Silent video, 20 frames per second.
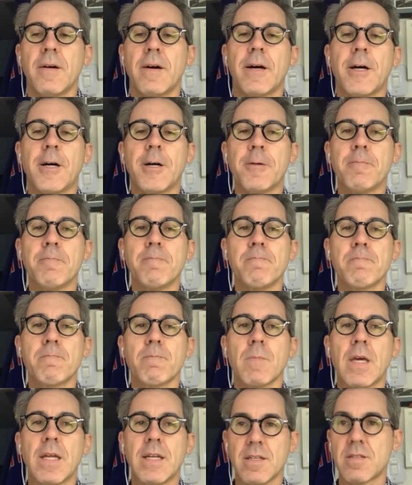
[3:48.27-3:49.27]
And
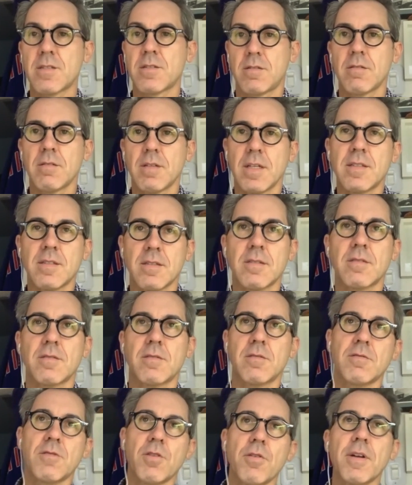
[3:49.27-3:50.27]
it's
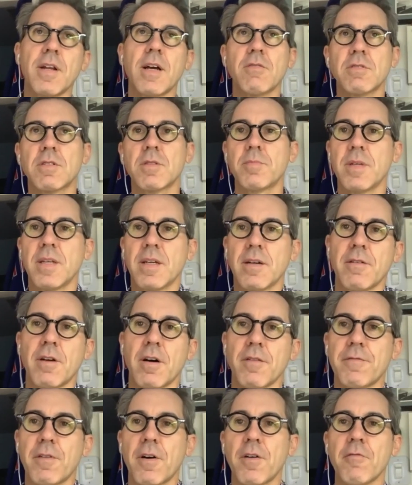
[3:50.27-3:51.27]
turned out to be a
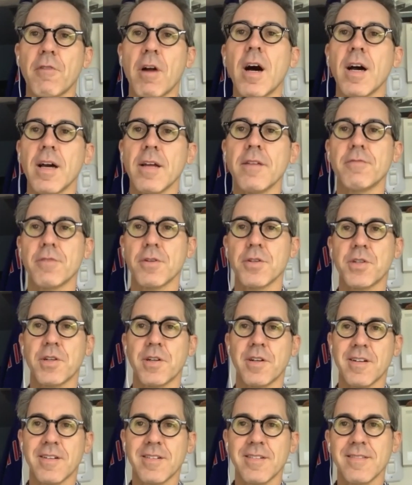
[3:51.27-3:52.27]
fun ride for
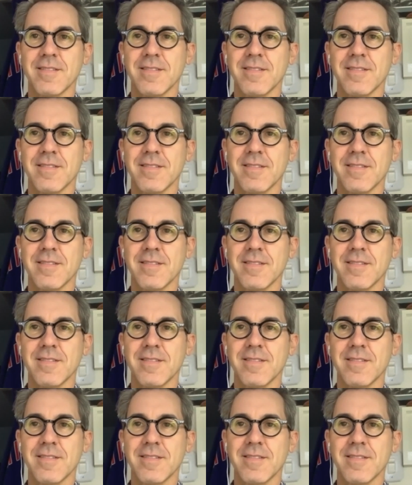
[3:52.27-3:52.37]
sure.